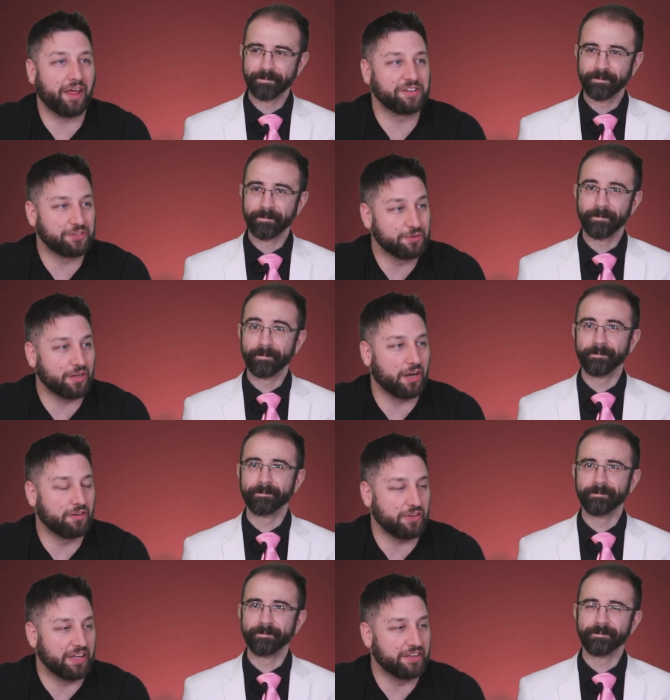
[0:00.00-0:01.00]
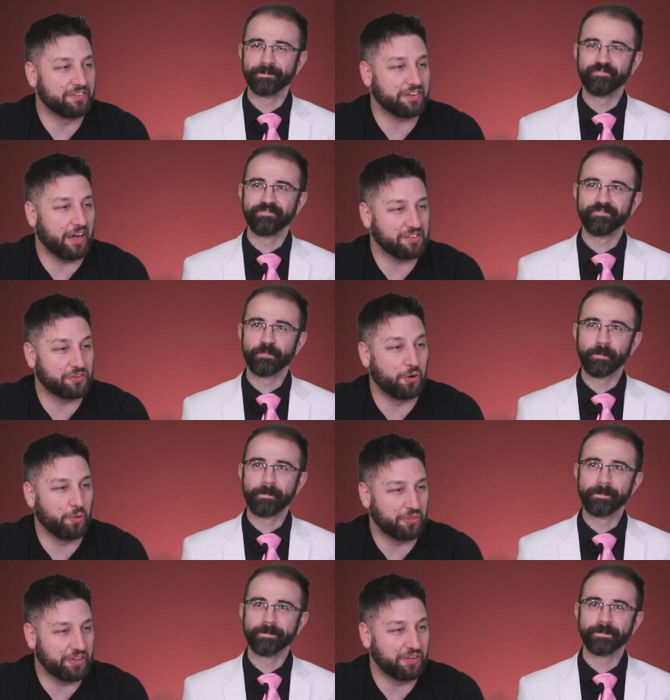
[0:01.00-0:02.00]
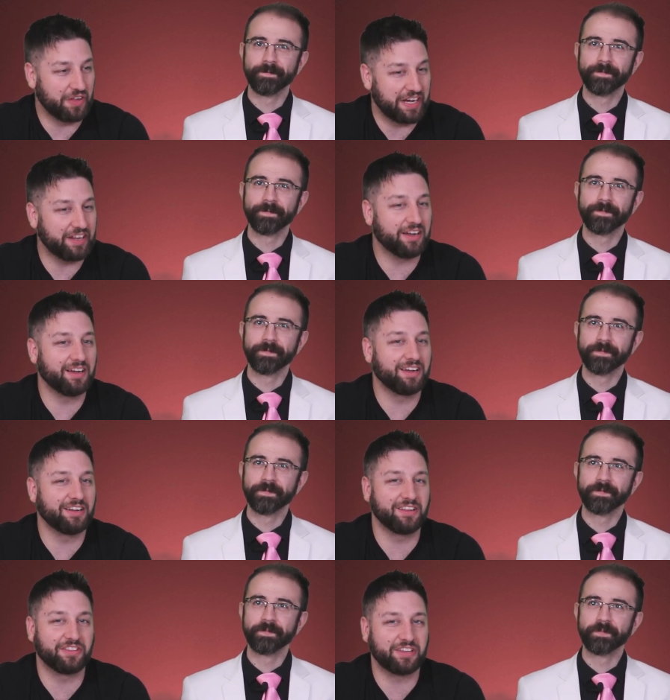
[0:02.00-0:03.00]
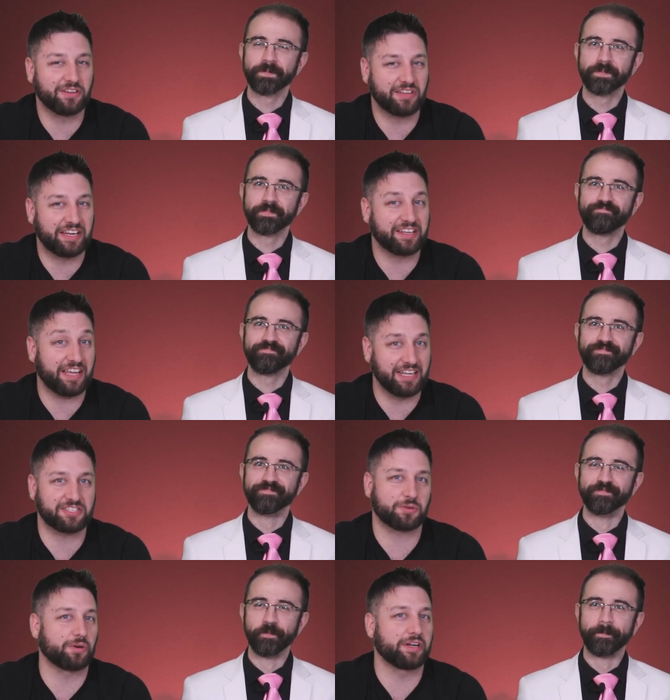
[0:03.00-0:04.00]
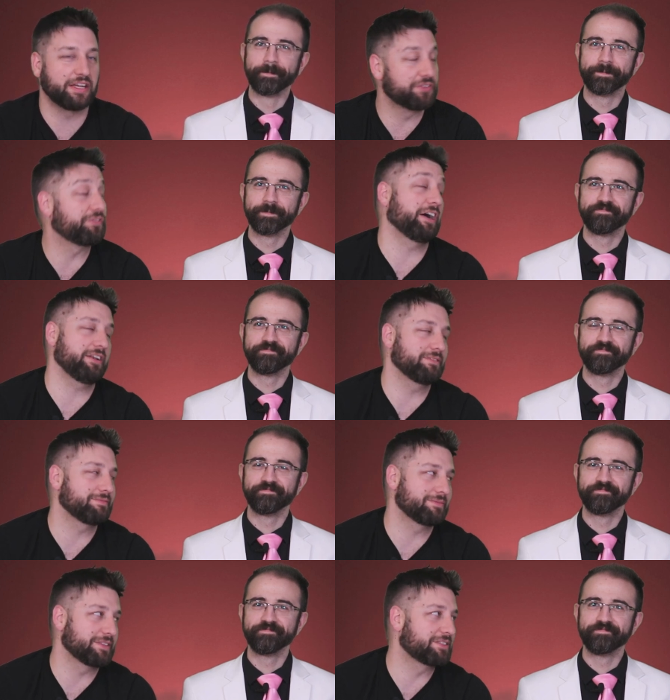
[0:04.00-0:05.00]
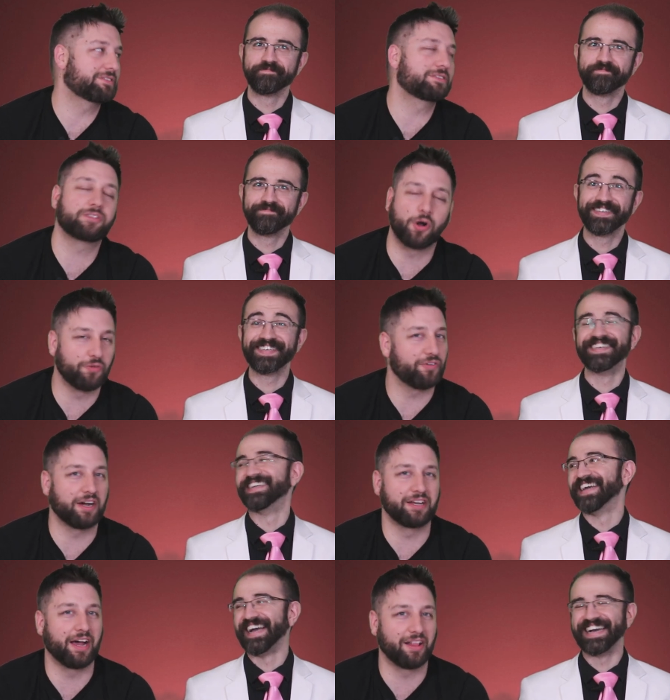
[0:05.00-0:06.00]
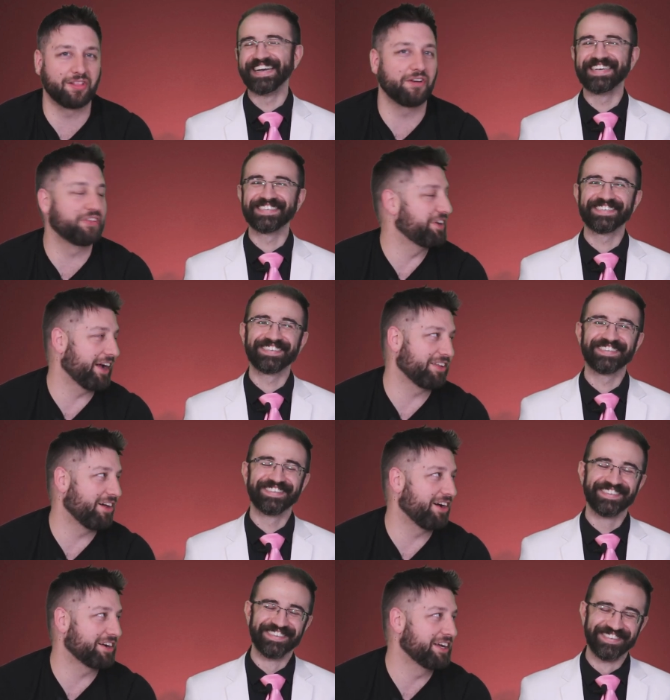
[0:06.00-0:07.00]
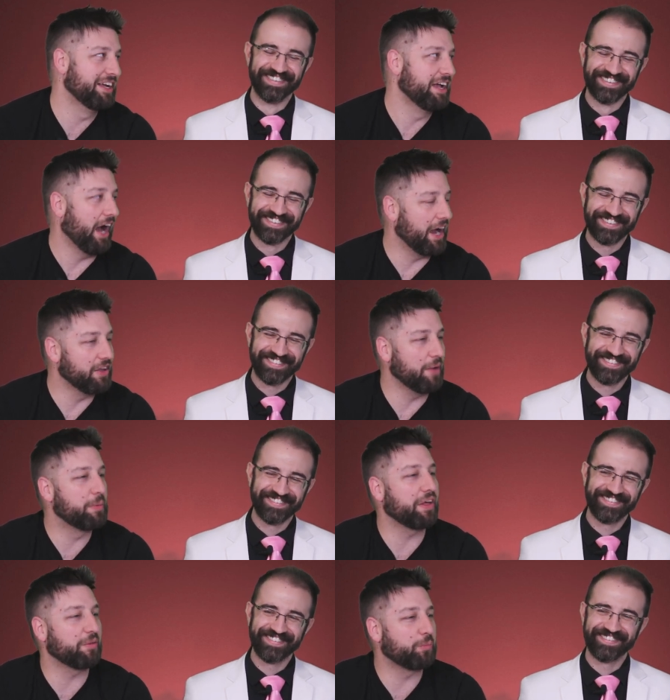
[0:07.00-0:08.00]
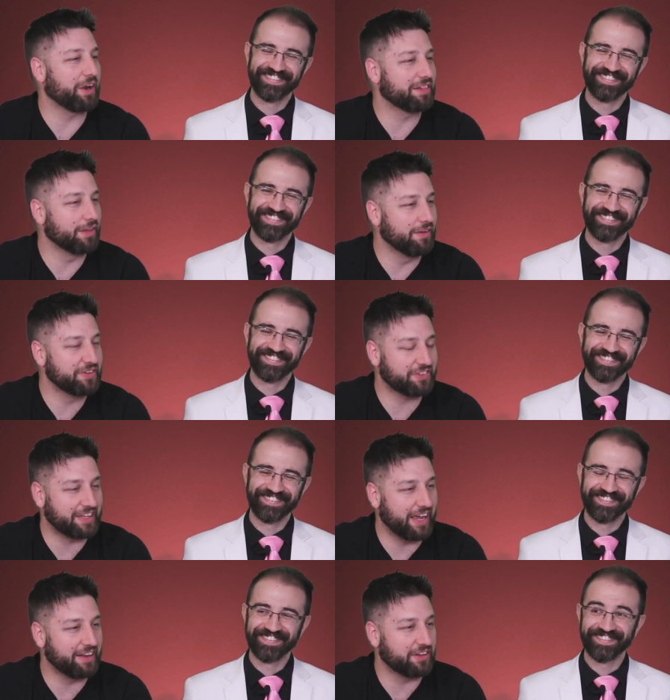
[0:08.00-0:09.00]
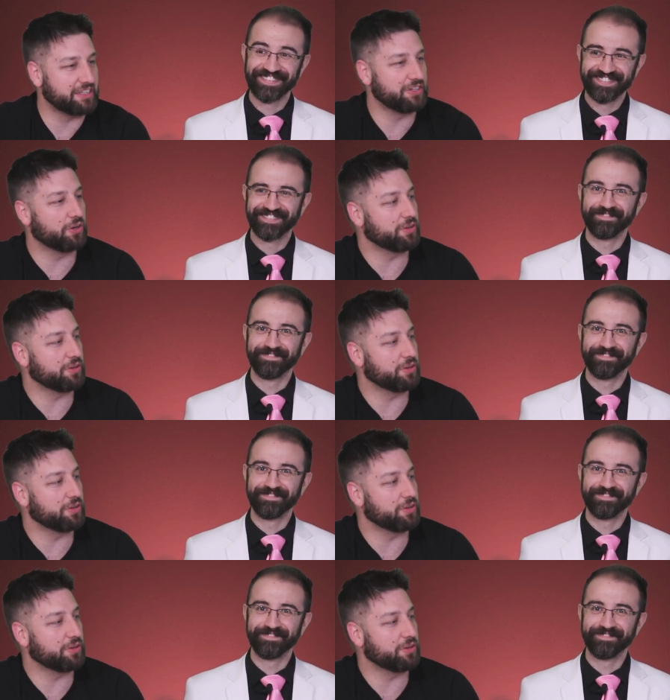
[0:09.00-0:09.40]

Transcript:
Speaker 1: I do love is, so the Yelena Kate story is fun. It's so fun. Yes. I love the dialogue. But what I love is, again, like, you know,